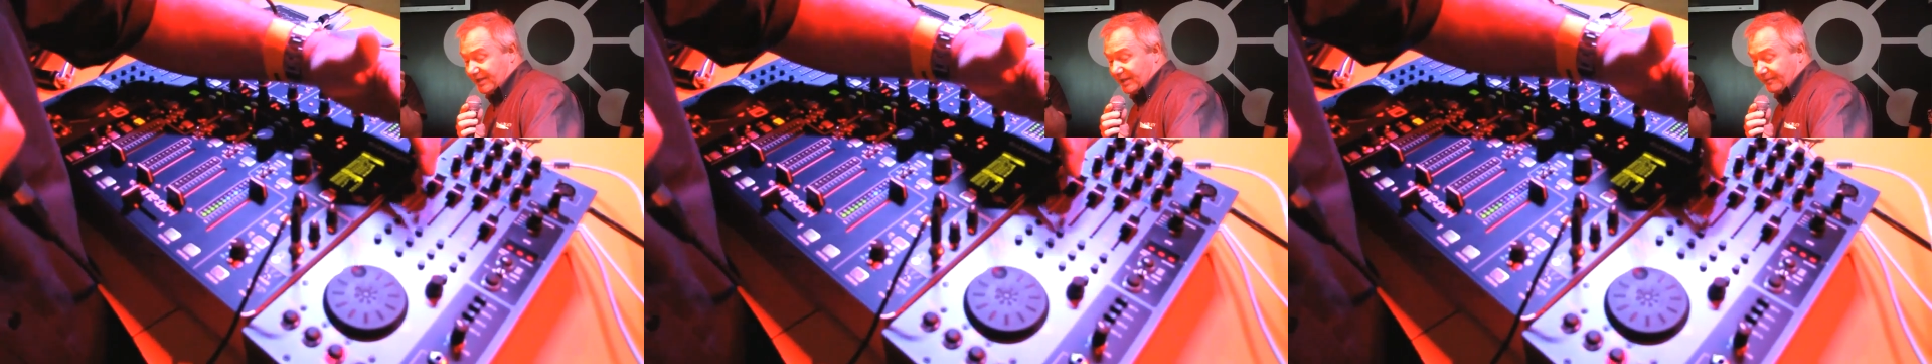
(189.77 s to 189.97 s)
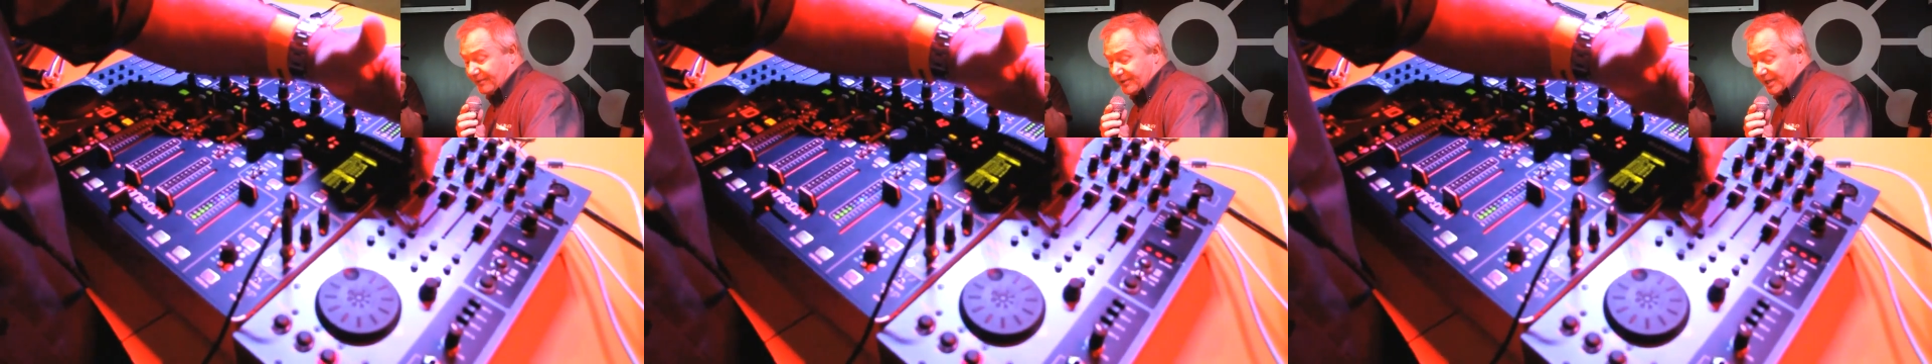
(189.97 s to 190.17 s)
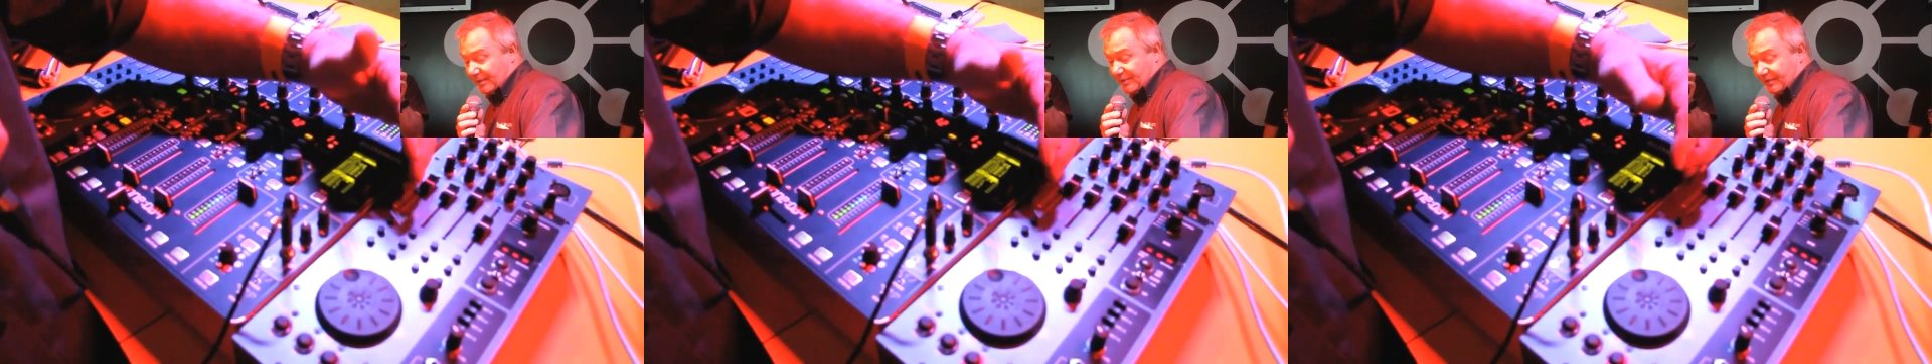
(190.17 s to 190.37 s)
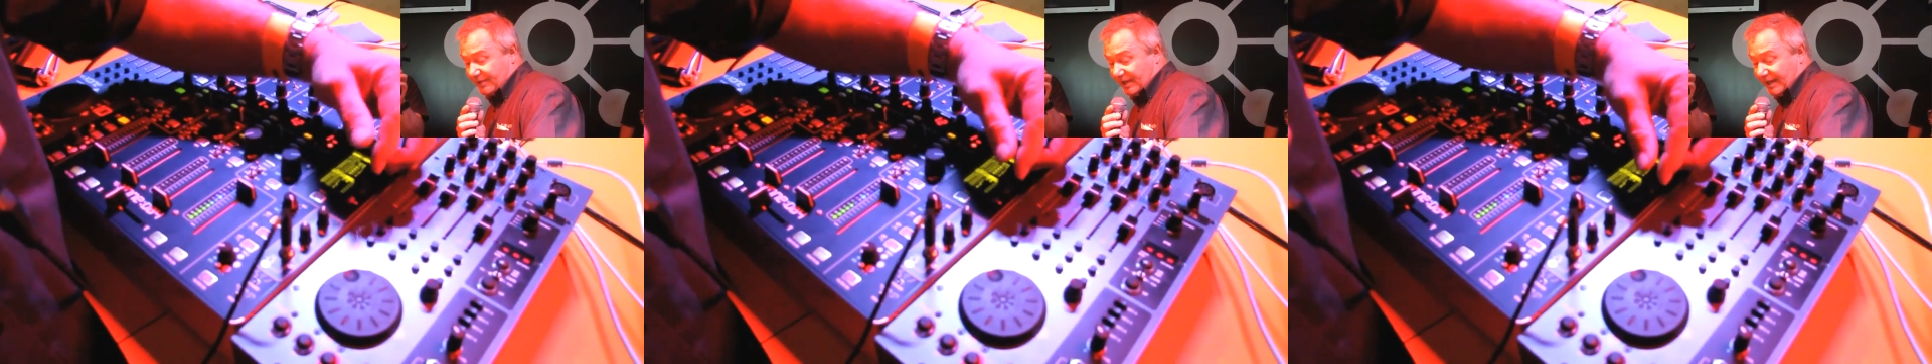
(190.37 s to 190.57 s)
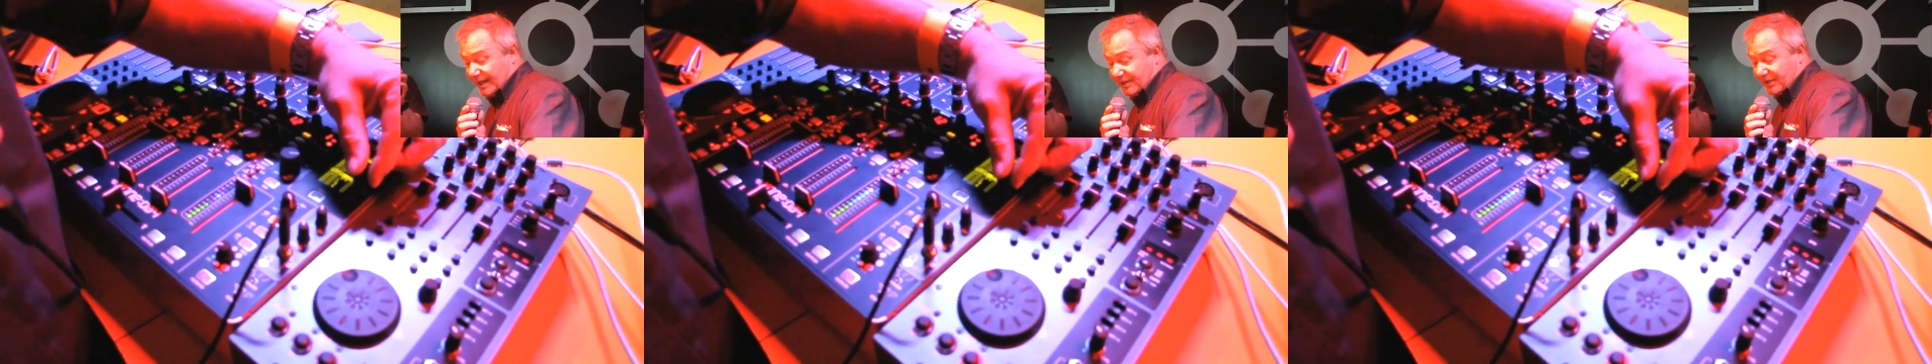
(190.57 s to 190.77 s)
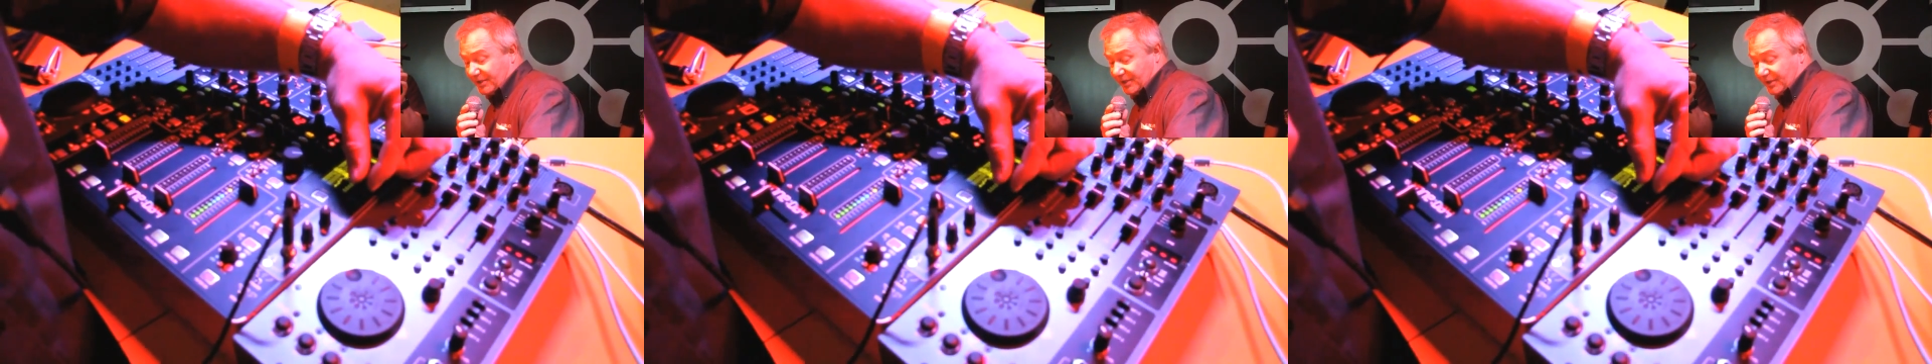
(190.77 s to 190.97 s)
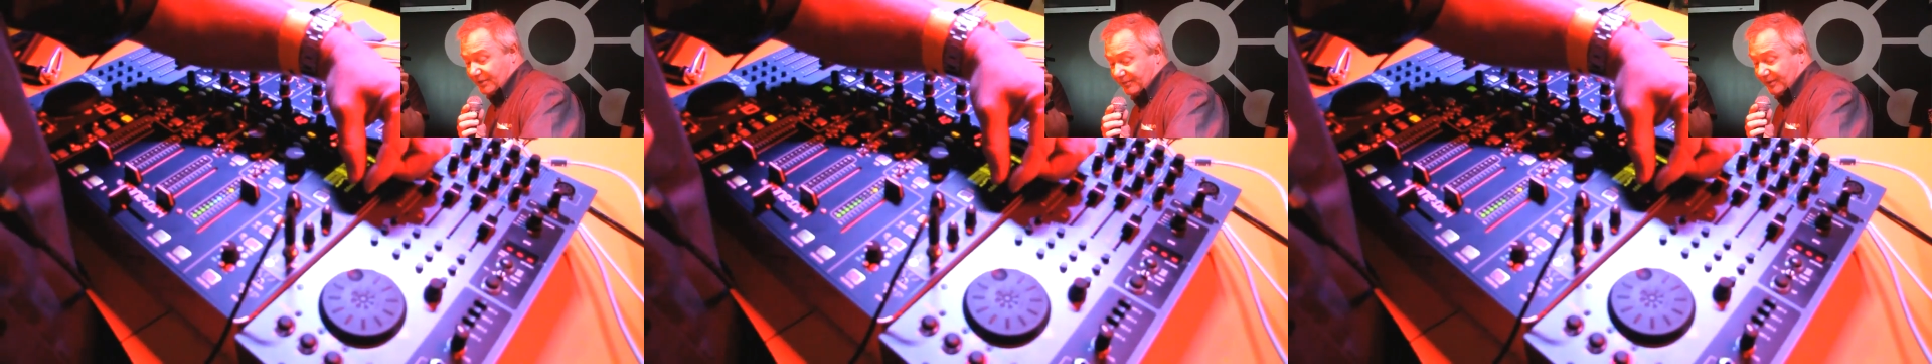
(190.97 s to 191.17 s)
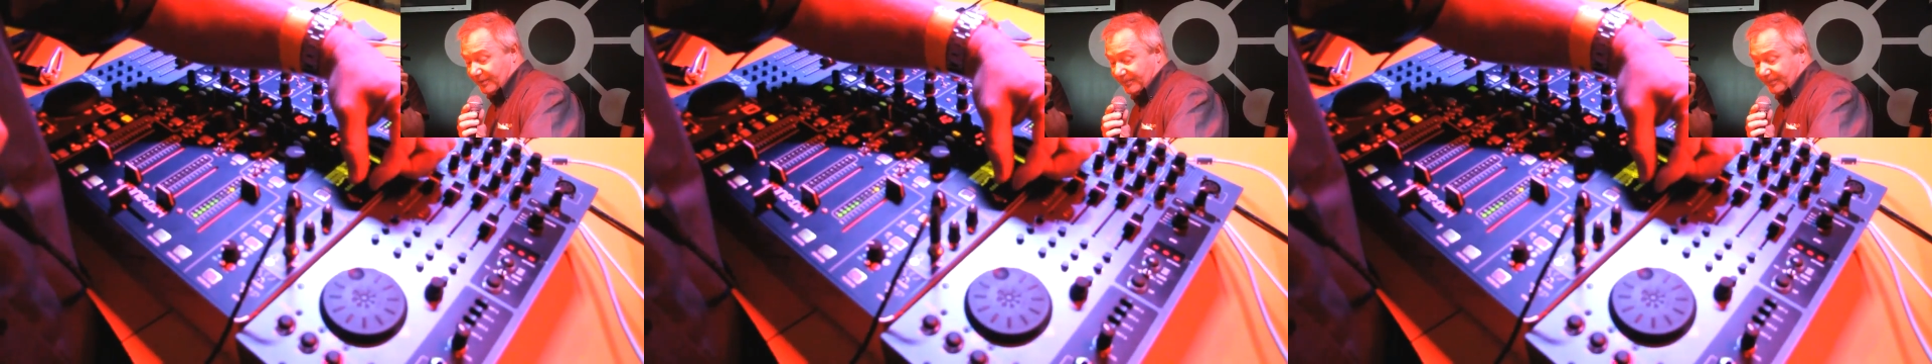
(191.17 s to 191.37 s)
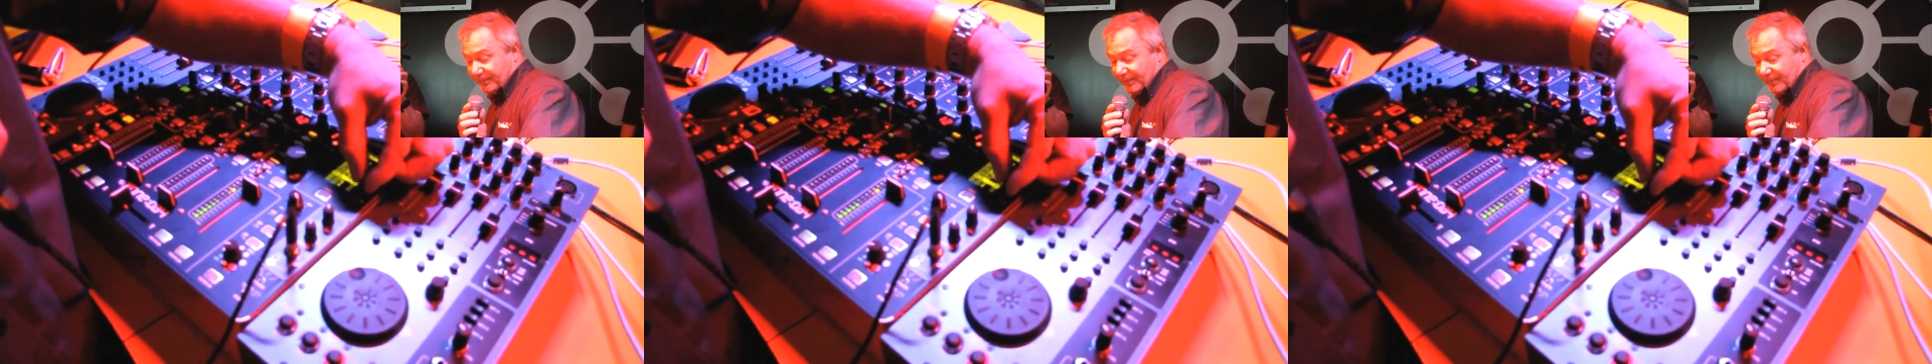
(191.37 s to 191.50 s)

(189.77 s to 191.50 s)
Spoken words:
different types of delays to choose from.